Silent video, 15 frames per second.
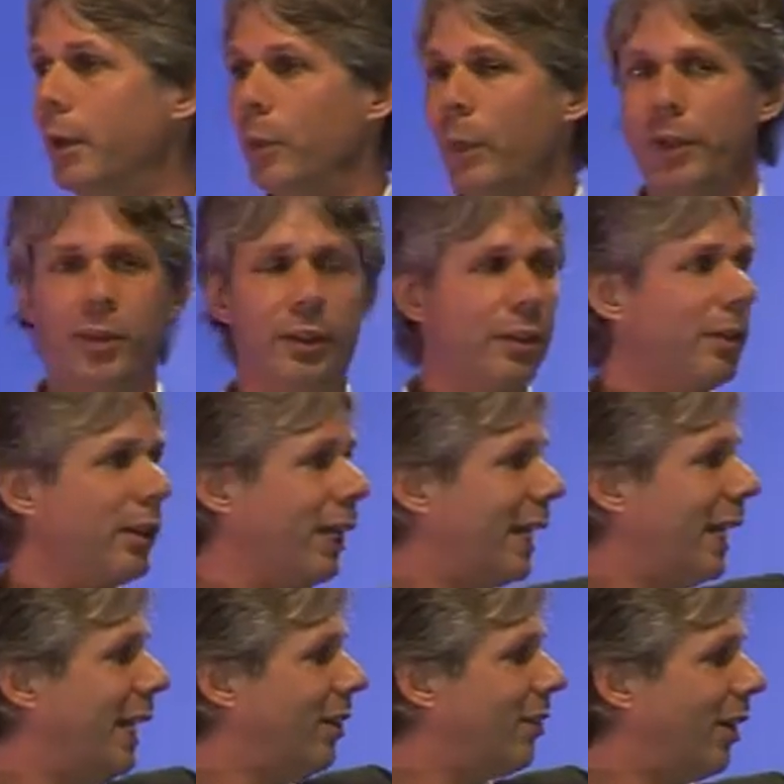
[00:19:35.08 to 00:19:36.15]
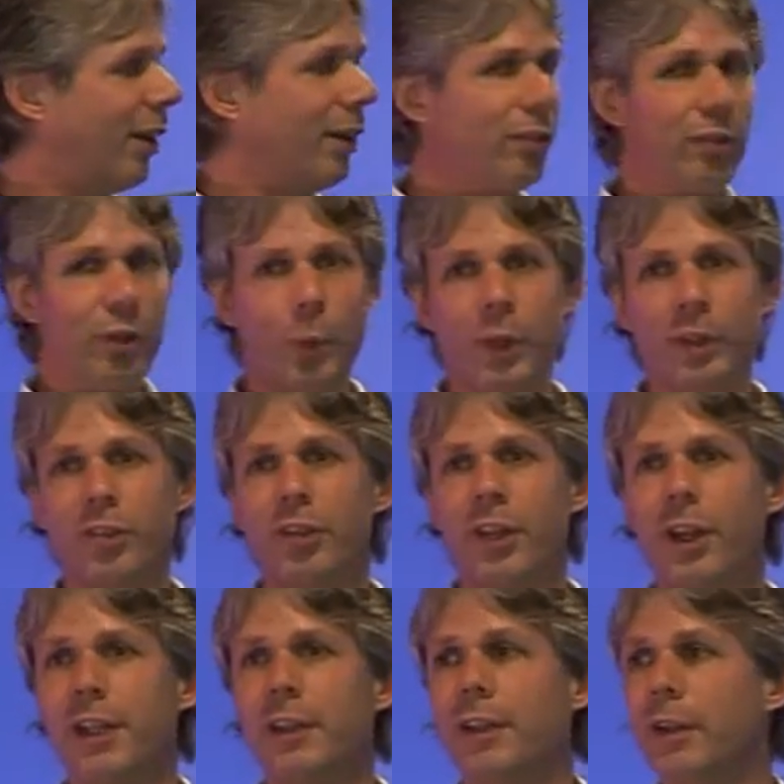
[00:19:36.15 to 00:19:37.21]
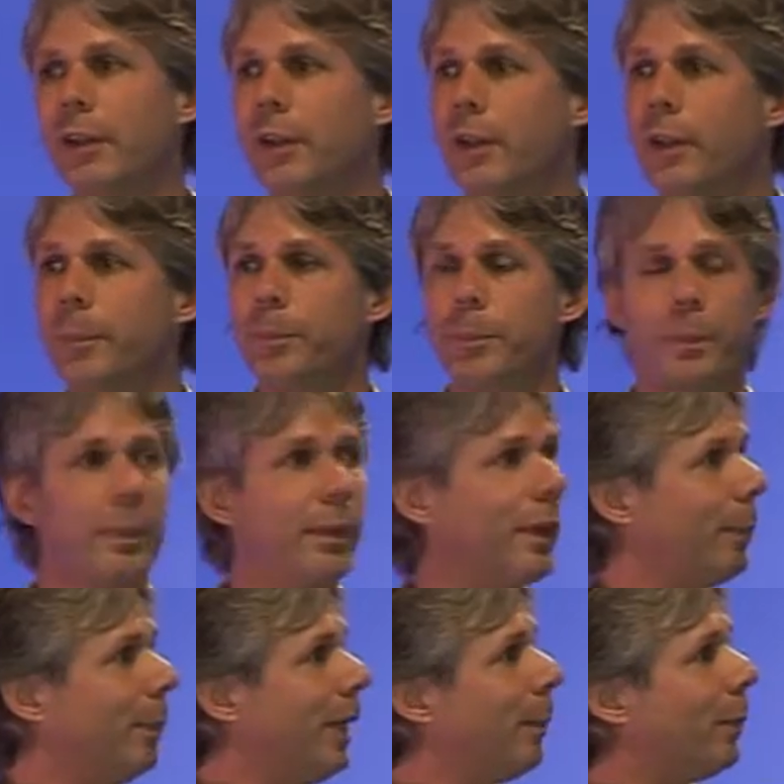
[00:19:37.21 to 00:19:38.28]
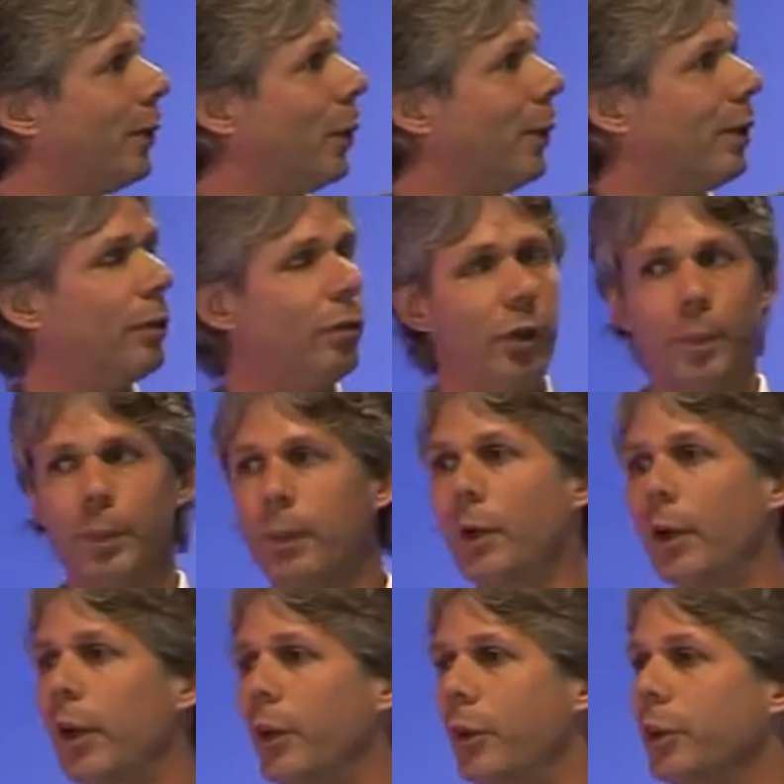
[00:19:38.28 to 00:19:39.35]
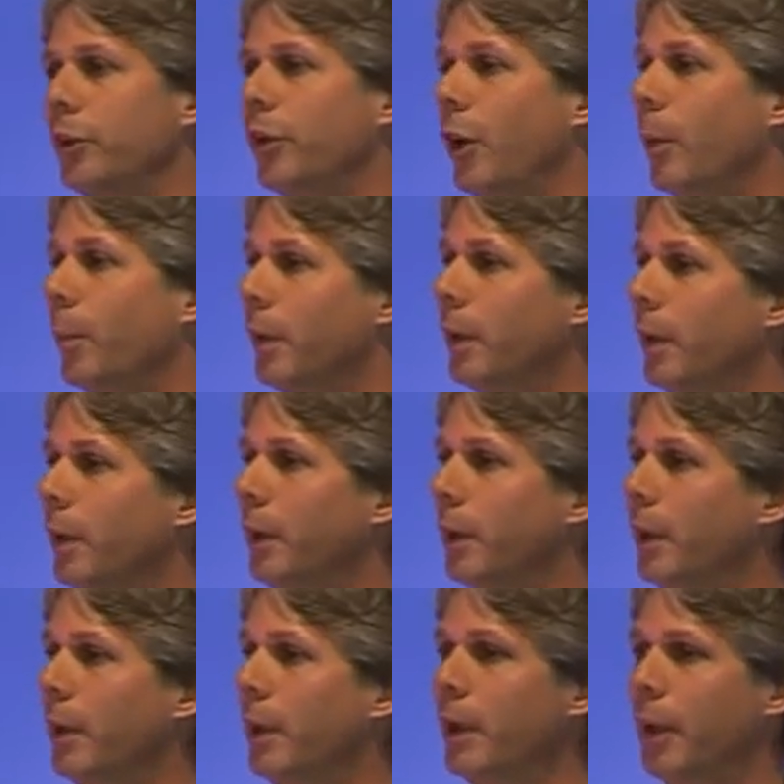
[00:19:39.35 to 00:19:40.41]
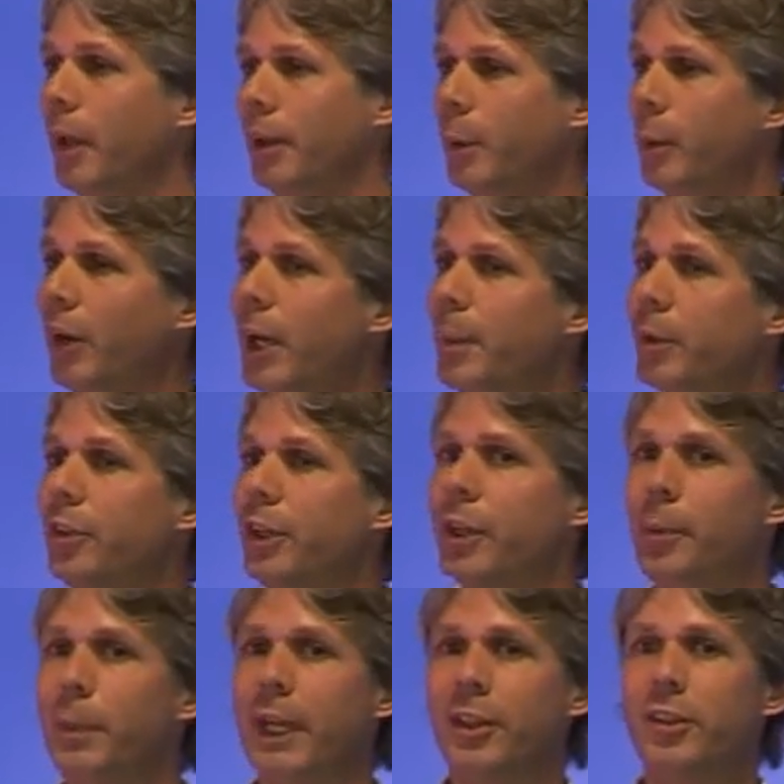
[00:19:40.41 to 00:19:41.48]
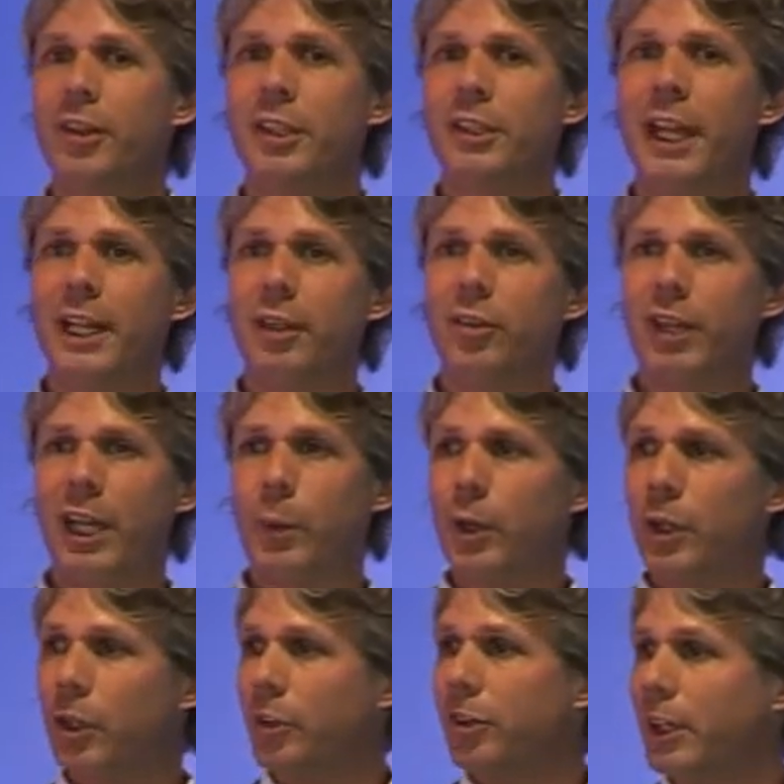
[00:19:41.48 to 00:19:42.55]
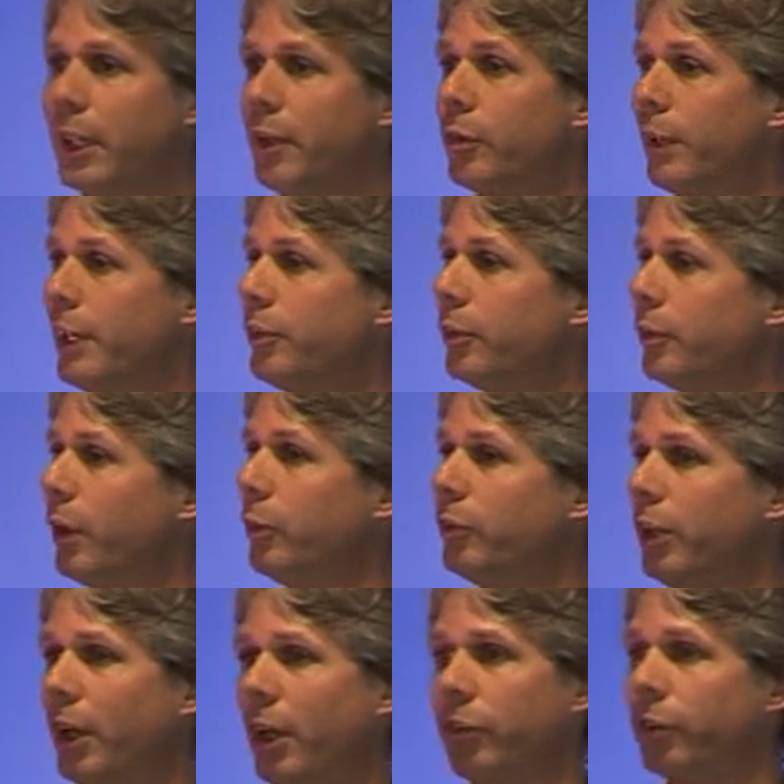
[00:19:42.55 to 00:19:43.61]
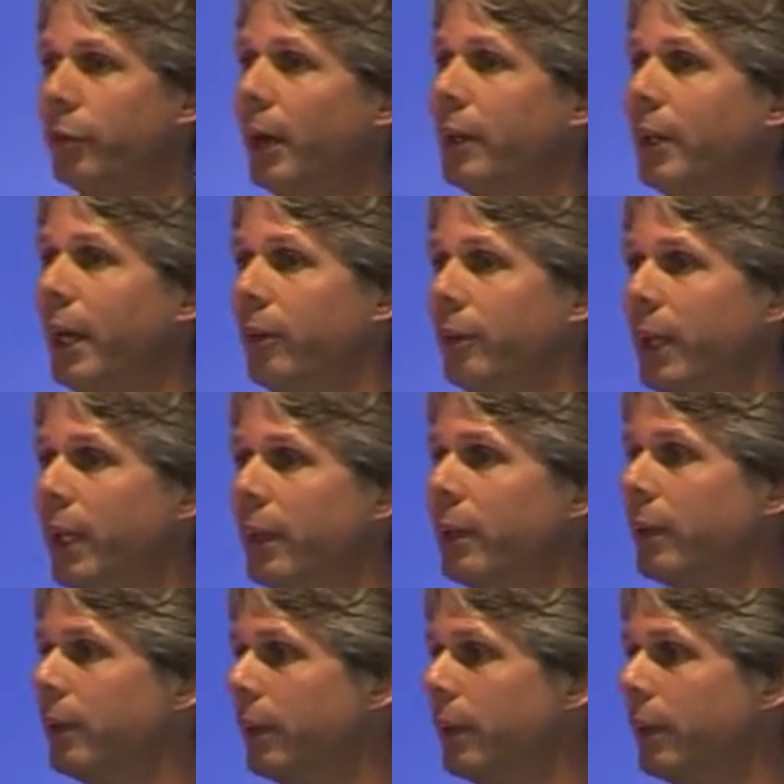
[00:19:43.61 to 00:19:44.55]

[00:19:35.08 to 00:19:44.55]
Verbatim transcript: with the, the key tasks on one side, the people who were in the room along the top. They were able to commit to the dates they could deliver each of those tasks right there and then.